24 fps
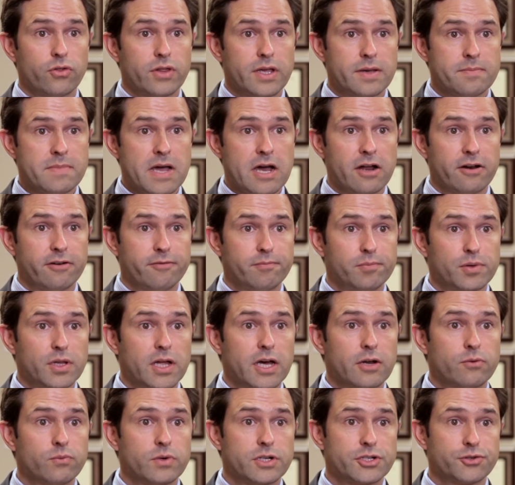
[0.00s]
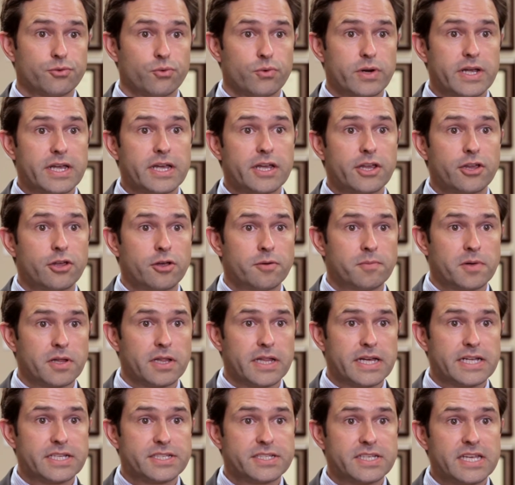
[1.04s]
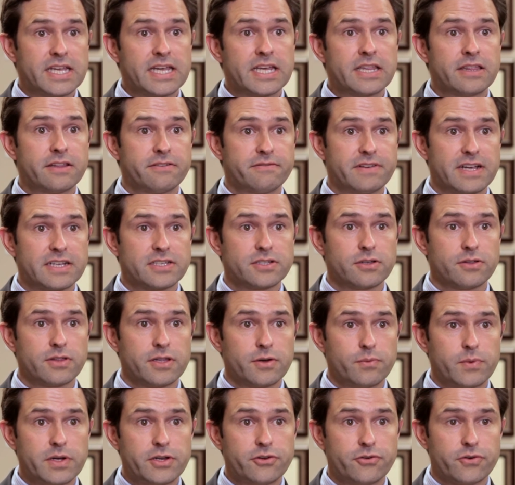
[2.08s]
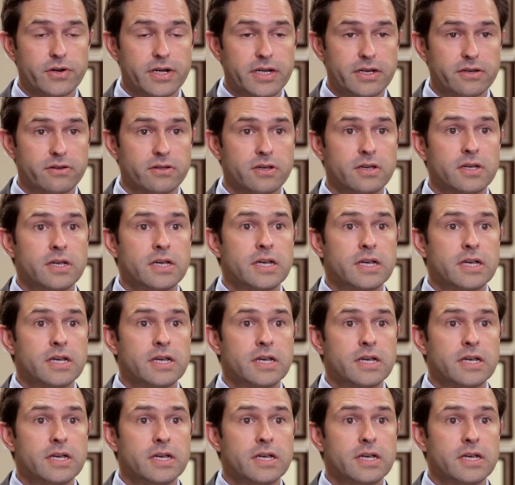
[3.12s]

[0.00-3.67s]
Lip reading: the amount of blood which reaccumulates in the vessel that we treat,